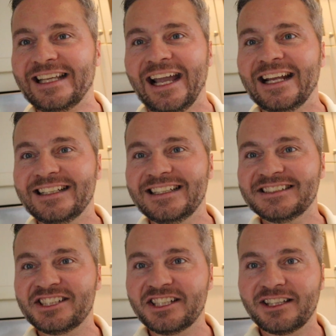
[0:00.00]
getting these
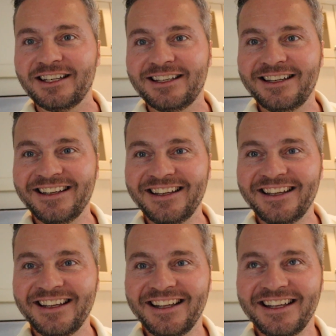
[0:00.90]
and she
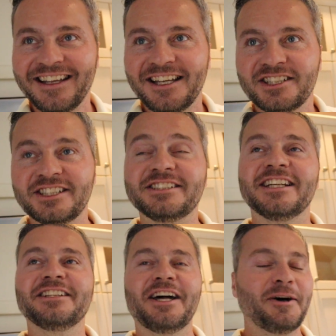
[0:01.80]

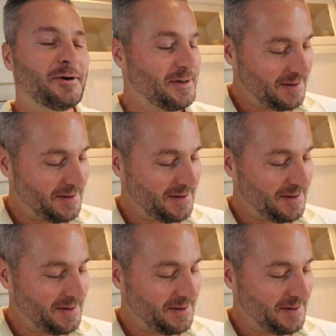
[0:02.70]
said no.